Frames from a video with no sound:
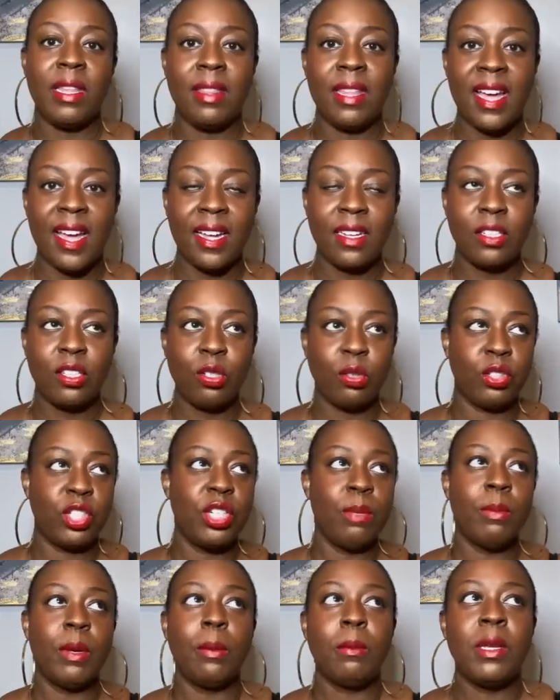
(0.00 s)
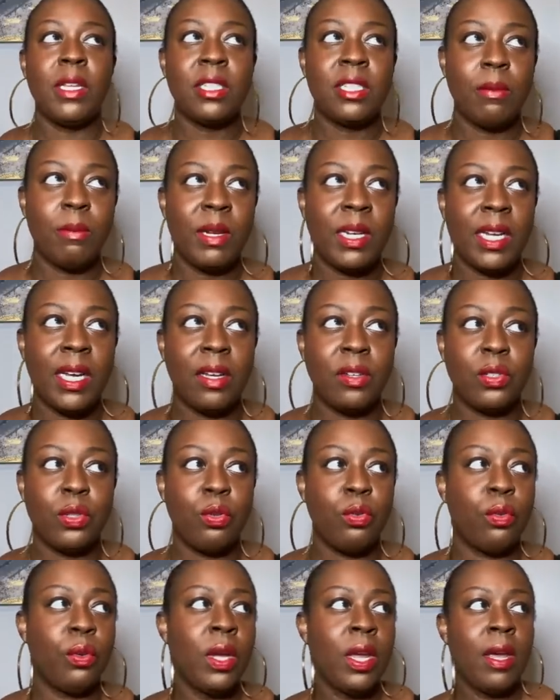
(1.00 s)
that. So she might meet somebody else
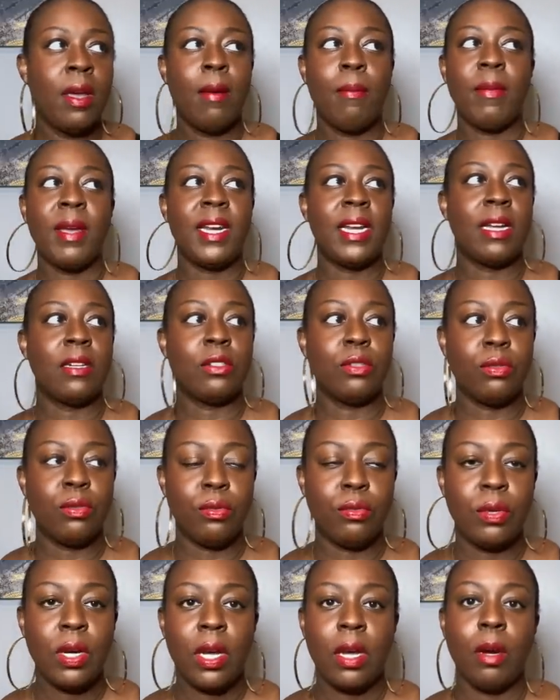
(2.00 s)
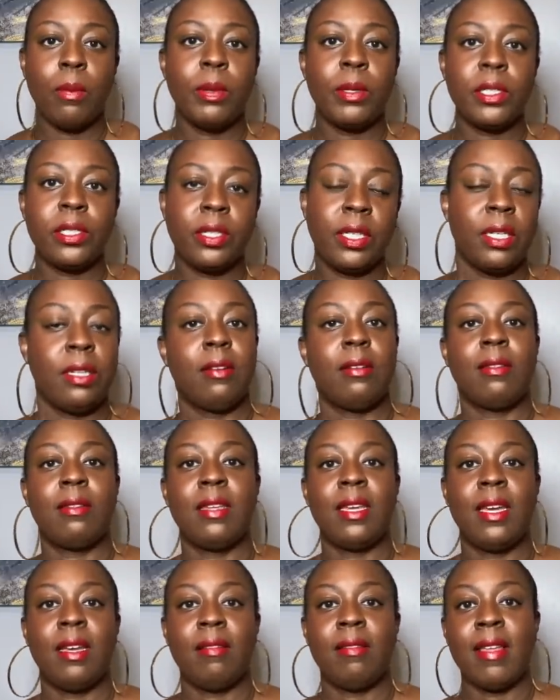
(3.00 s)
who may not do a particular
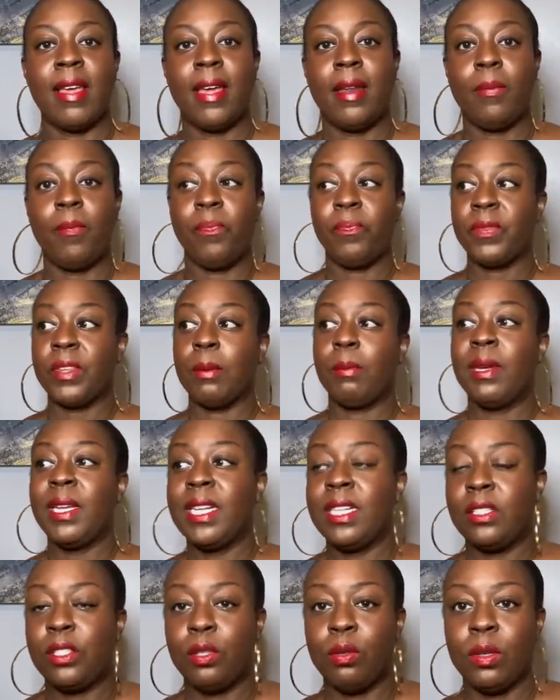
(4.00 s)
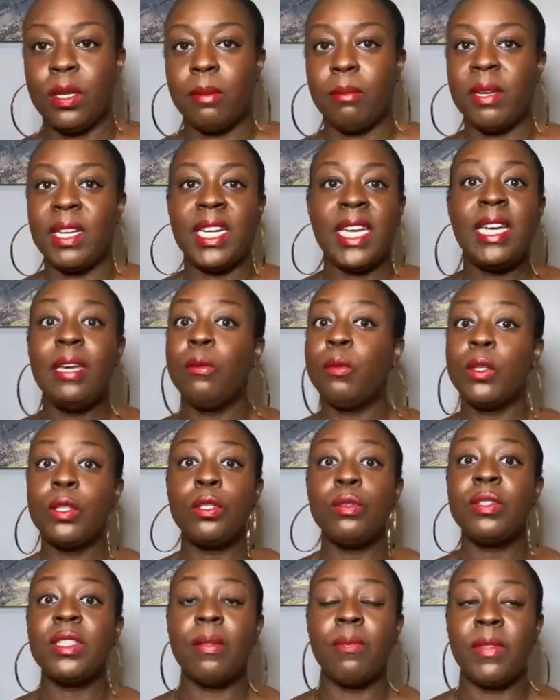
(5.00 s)
thing that Ben is doing, but he will
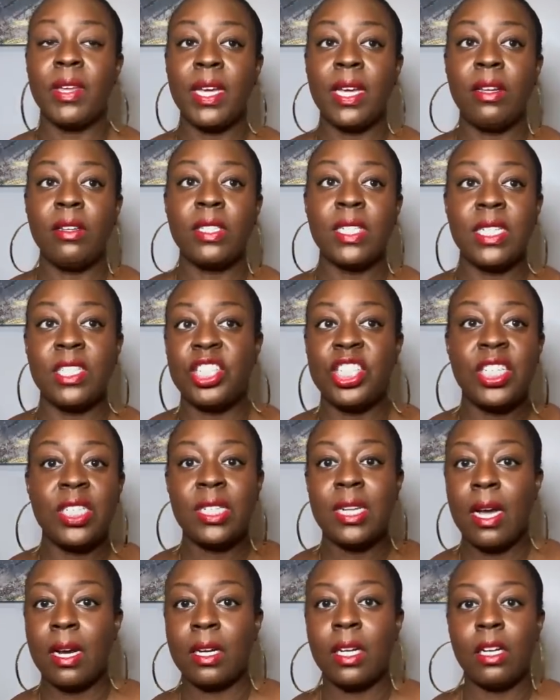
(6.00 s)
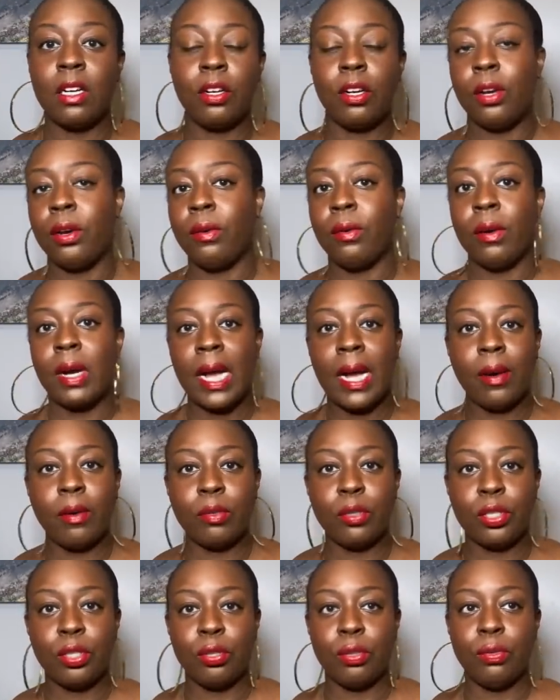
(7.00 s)
do something else. And she's not going to know how
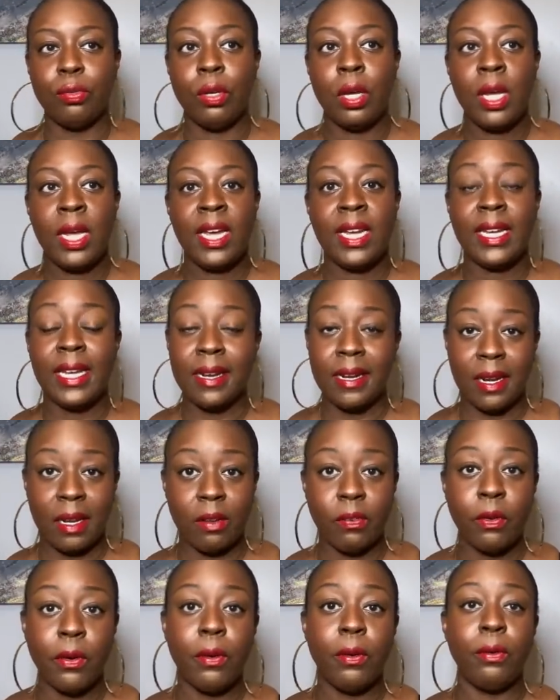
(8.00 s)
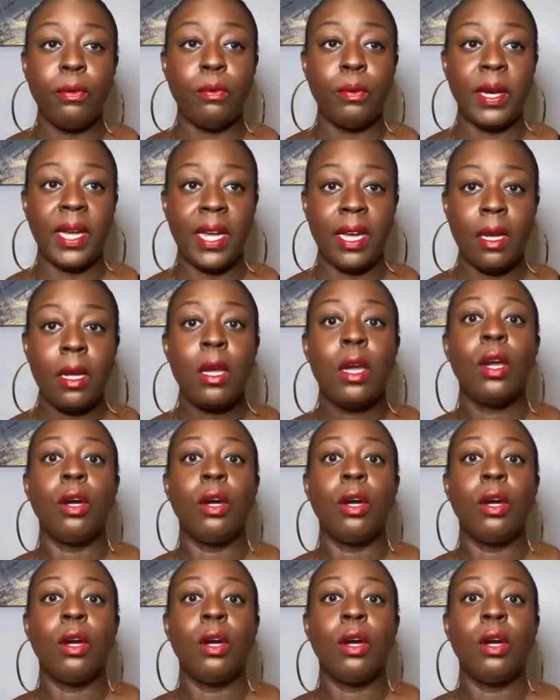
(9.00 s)
to get out of her own way,